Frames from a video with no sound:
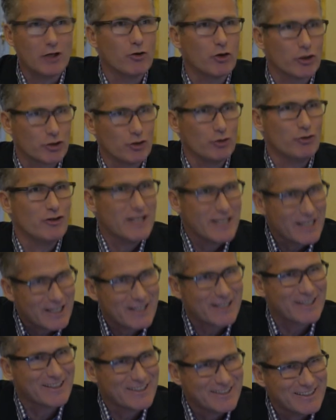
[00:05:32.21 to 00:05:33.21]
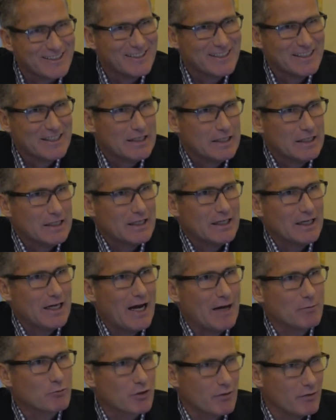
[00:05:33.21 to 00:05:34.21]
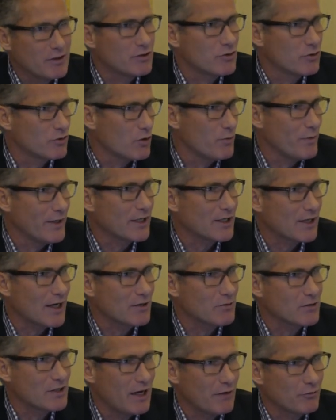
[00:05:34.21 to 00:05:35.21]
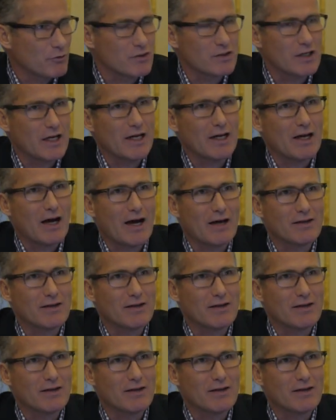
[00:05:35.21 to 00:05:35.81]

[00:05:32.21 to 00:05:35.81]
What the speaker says: You're not unique. I'm traveling to so many countries, I have to say,